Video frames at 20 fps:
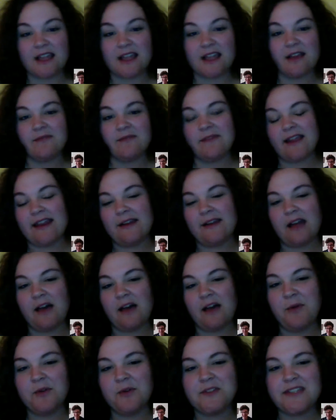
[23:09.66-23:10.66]
I'm, um, and I'll
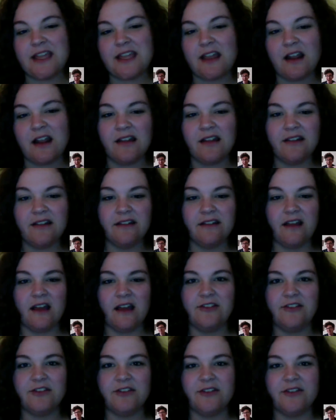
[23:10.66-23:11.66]
post that on
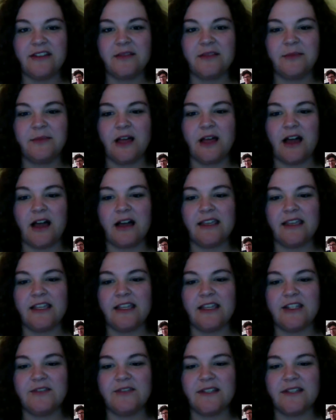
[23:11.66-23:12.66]
underneath the blog.
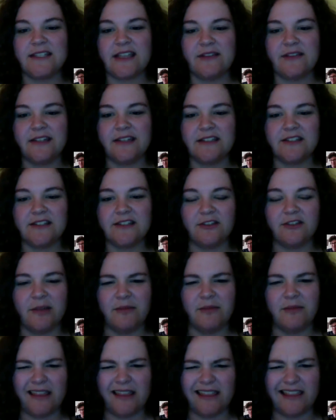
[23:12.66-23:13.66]
Each of us have an
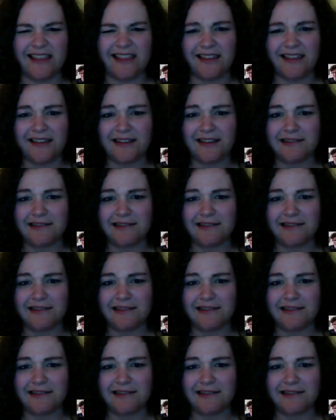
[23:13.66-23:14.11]
Instagram, I think.